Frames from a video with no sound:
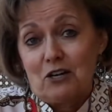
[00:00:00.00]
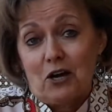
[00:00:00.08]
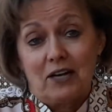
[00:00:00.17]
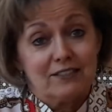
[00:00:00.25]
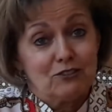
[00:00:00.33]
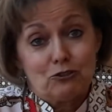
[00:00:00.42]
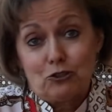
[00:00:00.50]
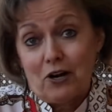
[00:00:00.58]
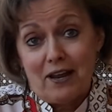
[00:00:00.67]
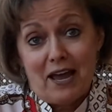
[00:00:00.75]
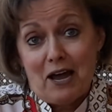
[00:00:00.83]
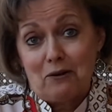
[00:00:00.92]
I didn't
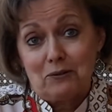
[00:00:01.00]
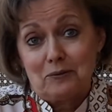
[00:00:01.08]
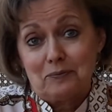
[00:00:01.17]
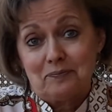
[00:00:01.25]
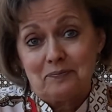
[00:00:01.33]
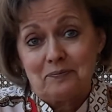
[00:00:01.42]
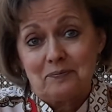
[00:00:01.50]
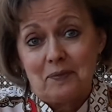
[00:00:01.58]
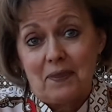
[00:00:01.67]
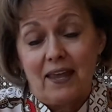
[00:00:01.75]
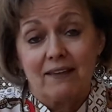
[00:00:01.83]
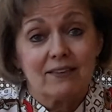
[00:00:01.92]
try out.
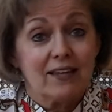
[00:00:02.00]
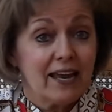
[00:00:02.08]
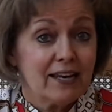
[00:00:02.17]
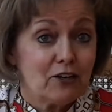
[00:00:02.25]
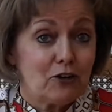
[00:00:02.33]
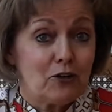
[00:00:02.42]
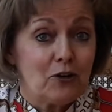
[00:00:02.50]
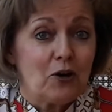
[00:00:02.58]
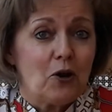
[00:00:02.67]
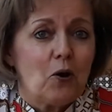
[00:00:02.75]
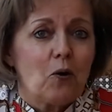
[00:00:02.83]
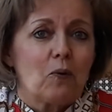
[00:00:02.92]
And later,
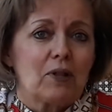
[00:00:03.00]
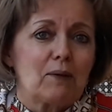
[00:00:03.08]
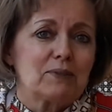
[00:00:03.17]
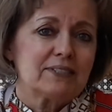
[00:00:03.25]
while I was